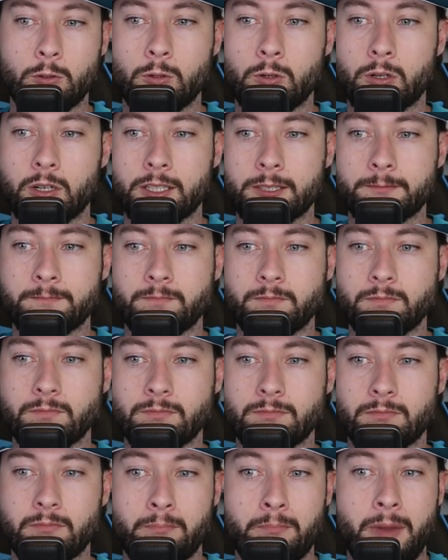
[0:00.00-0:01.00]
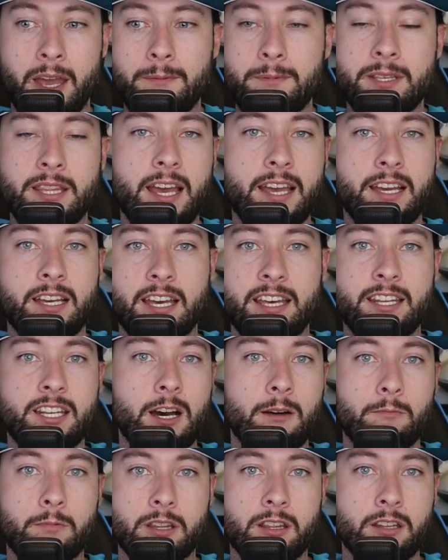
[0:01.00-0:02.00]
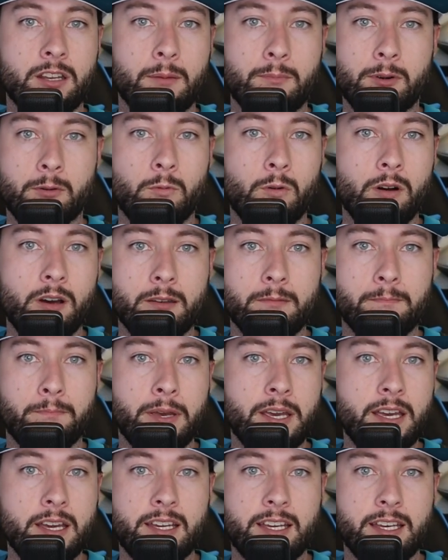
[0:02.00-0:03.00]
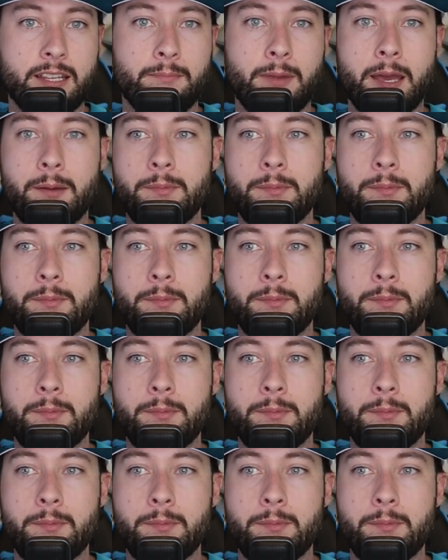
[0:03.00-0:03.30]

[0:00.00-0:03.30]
Or maybe they end up with a number one pick and